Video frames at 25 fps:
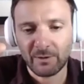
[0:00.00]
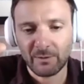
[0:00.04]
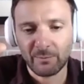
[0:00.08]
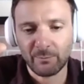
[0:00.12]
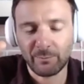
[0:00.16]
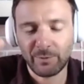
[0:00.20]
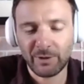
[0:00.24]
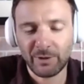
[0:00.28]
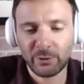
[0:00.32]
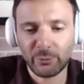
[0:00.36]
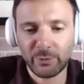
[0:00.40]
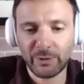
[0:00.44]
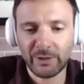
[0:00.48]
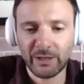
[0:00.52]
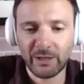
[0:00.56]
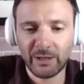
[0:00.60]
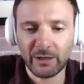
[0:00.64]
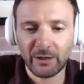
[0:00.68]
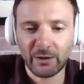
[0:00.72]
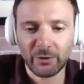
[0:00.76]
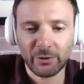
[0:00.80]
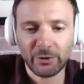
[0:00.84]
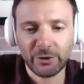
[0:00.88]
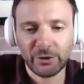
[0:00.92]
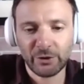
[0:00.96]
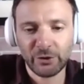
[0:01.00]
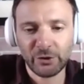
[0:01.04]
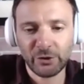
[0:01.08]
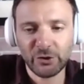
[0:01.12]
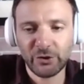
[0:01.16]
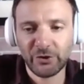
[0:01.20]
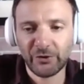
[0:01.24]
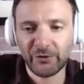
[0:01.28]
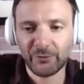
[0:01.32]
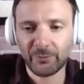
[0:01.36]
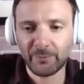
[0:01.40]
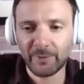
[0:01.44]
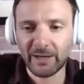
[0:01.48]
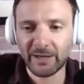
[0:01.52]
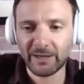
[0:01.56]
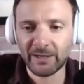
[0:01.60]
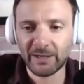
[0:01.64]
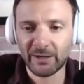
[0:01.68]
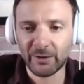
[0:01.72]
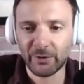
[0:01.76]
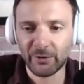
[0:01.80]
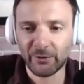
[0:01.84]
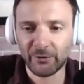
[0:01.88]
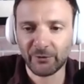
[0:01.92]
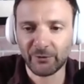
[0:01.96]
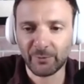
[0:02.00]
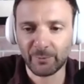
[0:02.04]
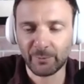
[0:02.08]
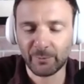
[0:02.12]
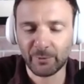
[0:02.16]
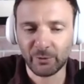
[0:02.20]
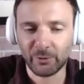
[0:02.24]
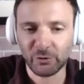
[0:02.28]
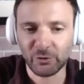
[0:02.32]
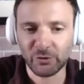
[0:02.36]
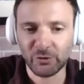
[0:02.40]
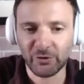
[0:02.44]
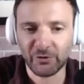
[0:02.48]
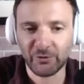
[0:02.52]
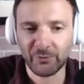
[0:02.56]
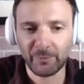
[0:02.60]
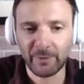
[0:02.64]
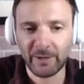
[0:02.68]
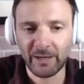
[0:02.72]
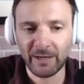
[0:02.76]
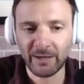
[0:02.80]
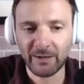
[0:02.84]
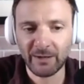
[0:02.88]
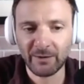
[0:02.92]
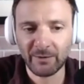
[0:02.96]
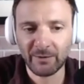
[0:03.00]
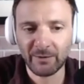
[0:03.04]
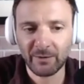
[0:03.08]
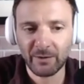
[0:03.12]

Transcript: between our conscious mind and our subconscious mind,